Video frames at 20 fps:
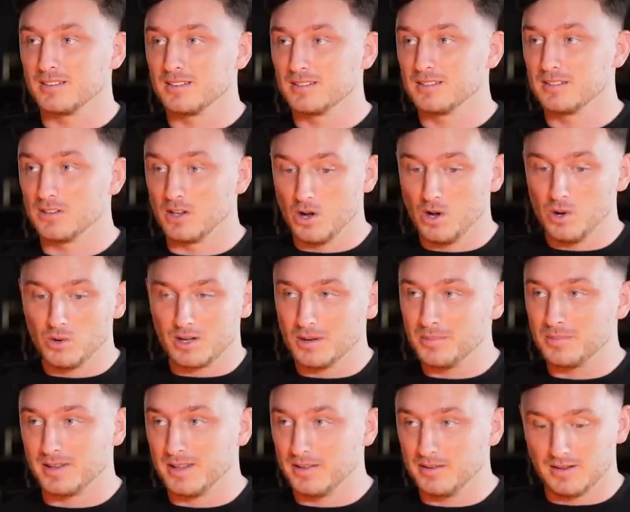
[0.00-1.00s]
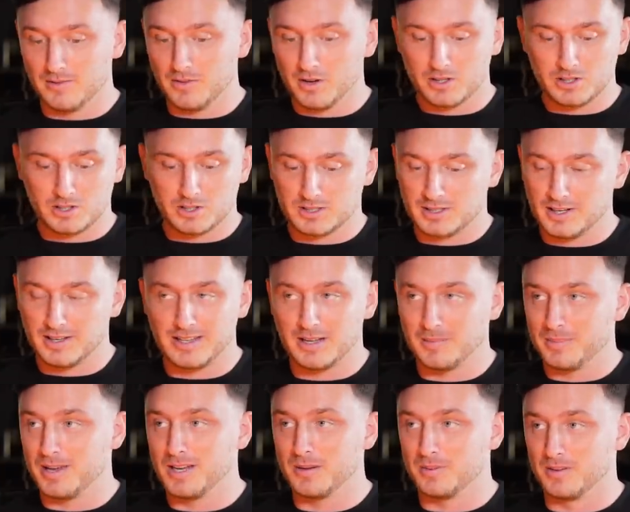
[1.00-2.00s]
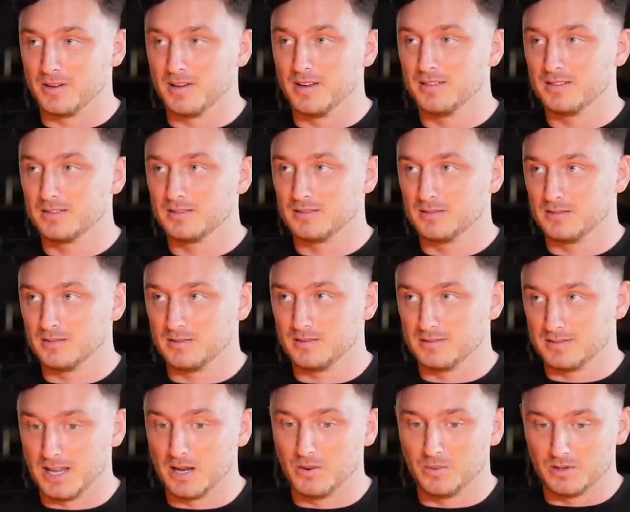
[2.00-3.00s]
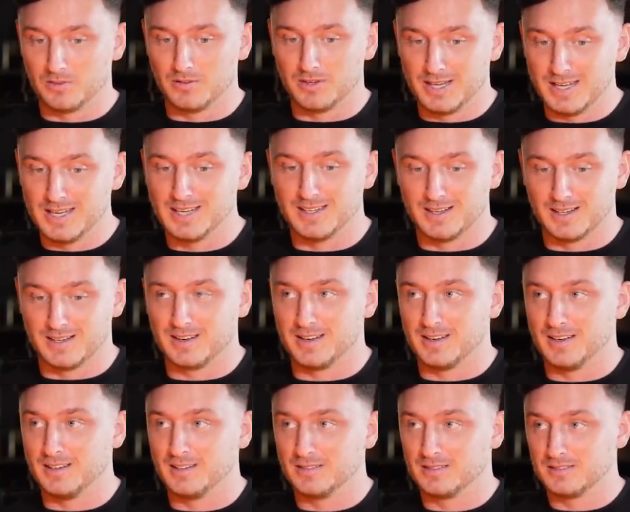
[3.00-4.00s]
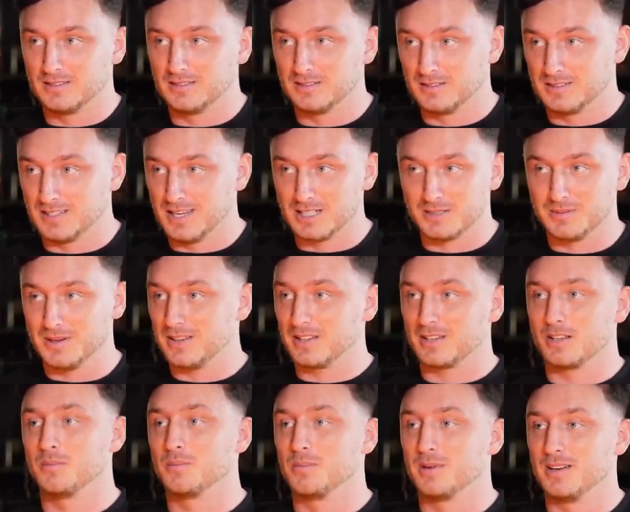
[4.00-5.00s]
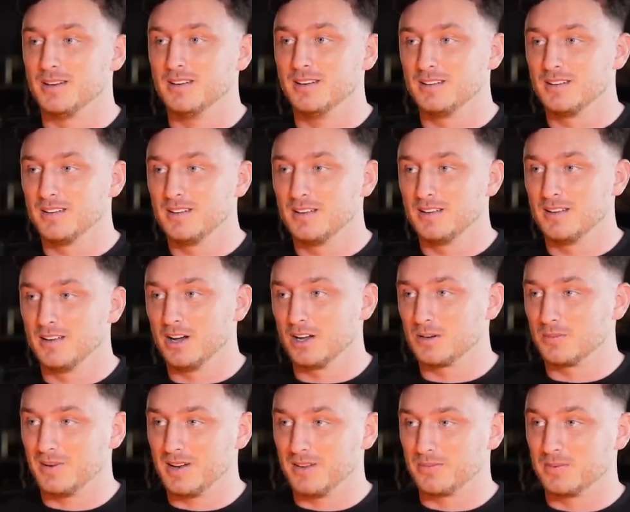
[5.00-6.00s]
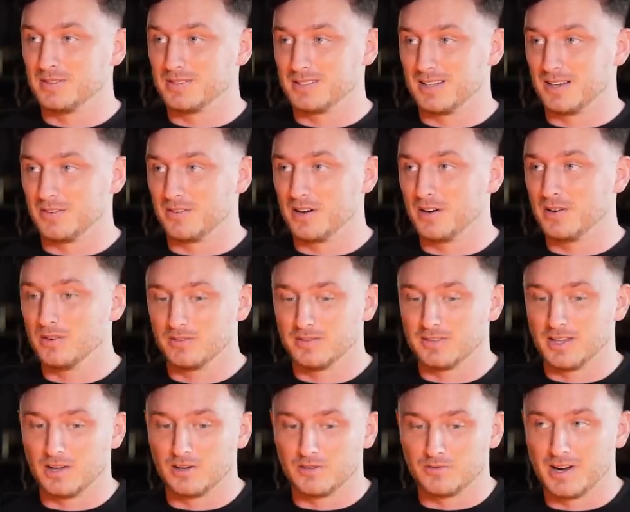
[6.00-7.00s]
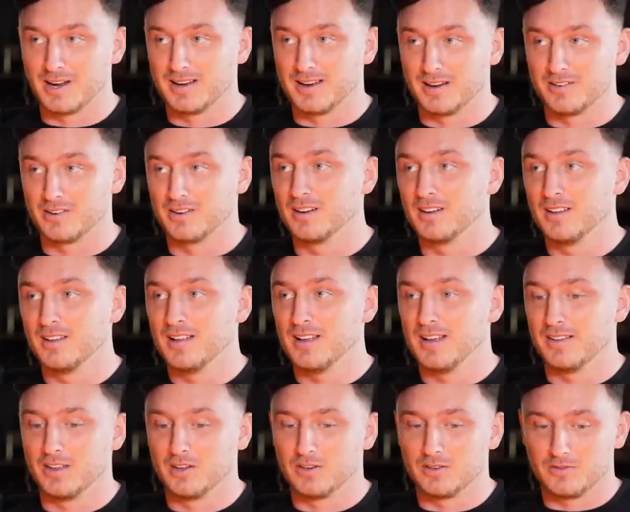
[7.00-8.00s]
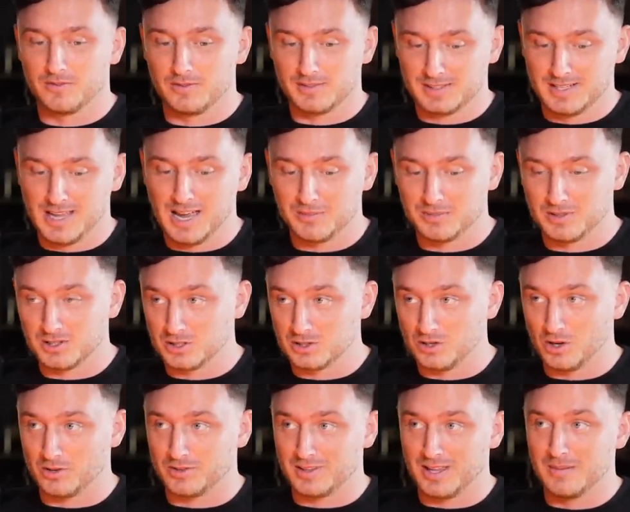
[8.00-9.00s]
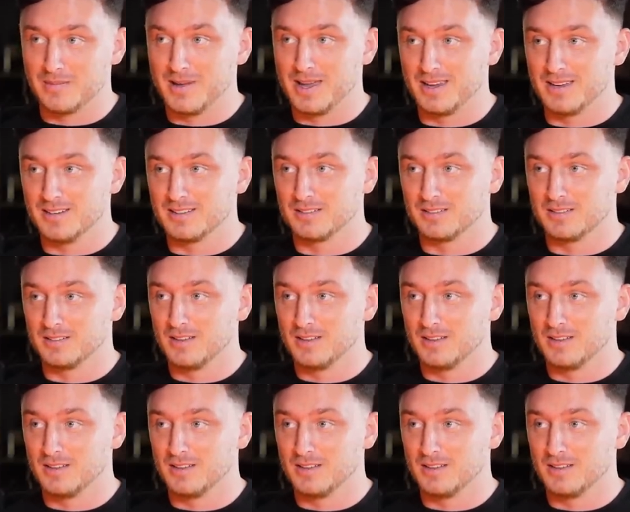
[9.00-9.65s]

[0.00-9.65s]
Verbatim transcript: Fully, yeah. the whole company. If I'd have just signed that paper, they would have legally kicked me out of the company. I'd have left been zero. They would have ran her, and they'd have kept the stock they made